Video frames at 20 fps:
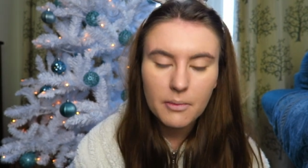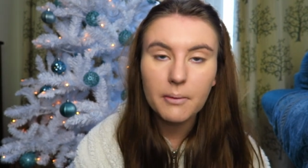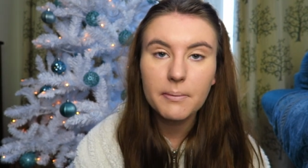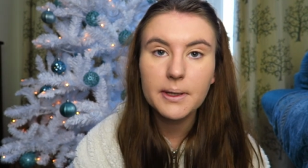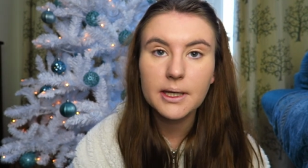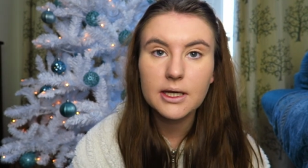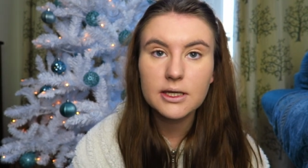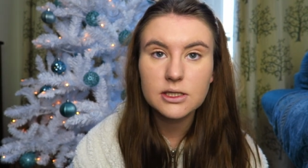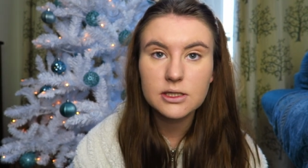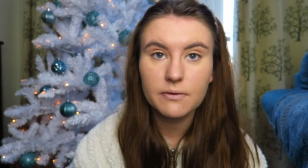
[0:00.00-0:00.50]
but
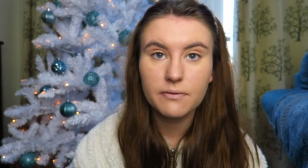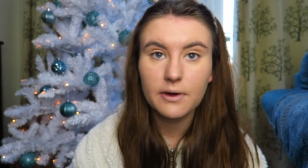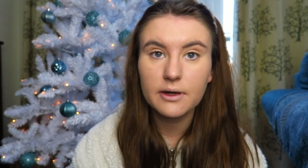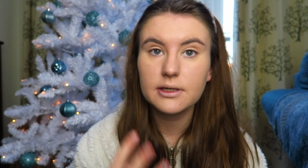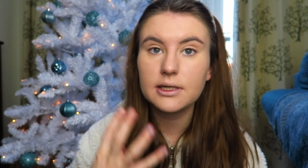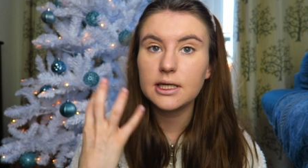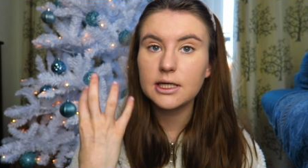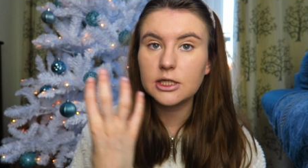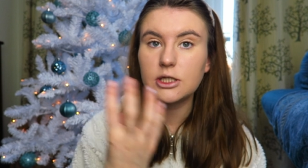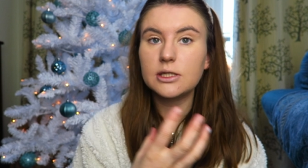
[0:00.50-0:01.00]
because the
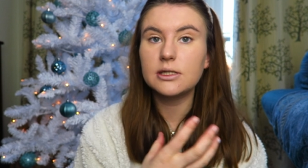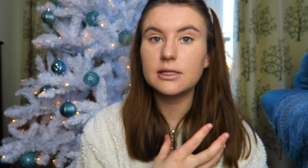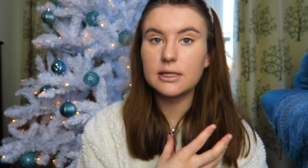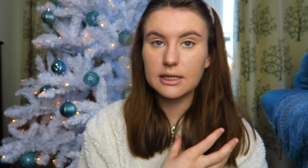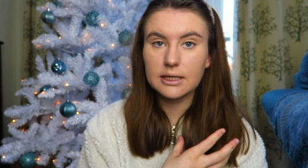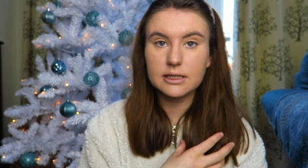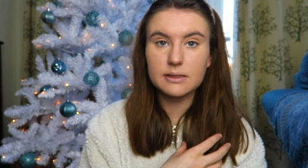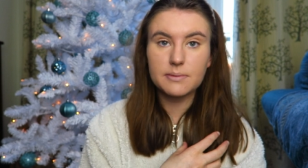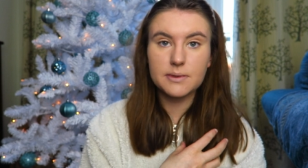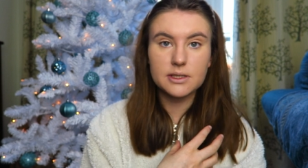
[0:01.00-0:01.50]
foundation is a
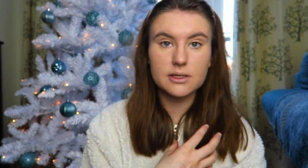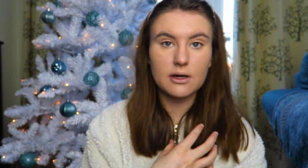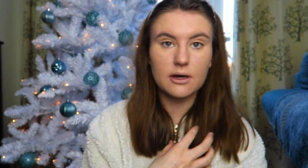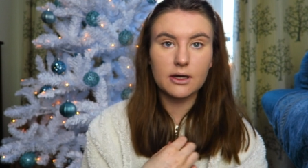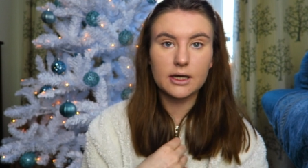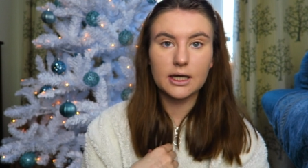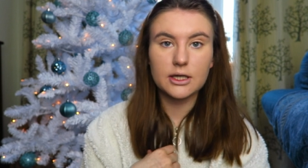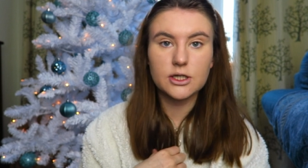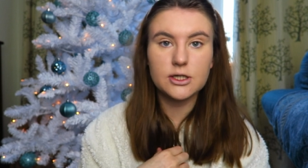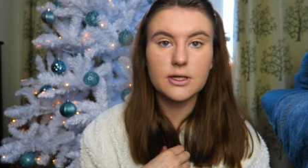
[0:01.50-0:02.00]
little bit
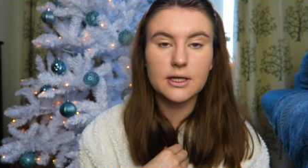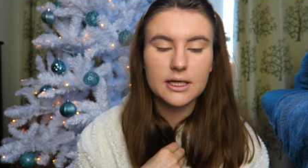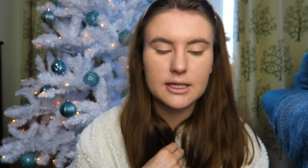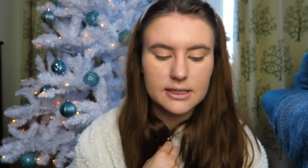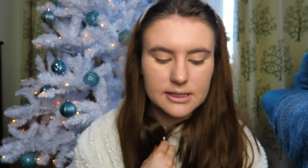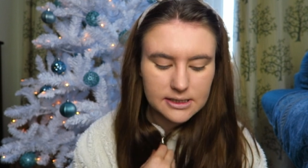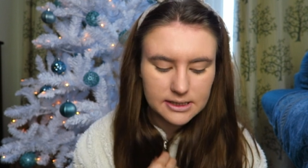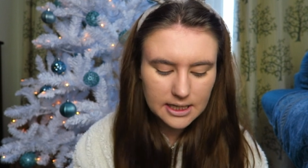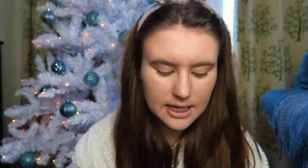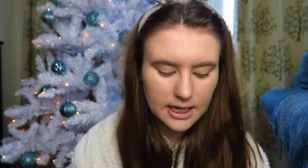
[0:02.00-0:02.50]
dark, as you
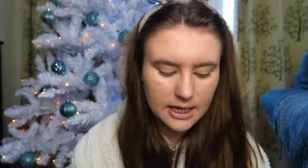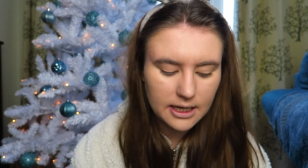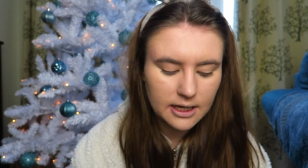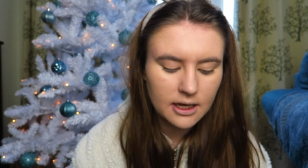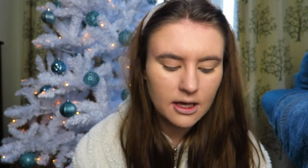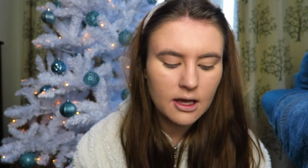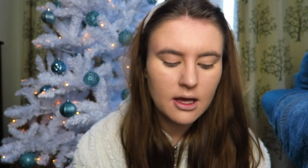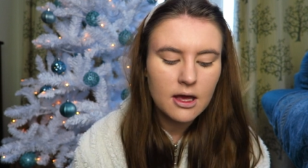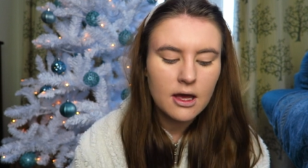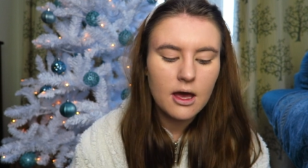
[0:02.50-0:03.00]
can see,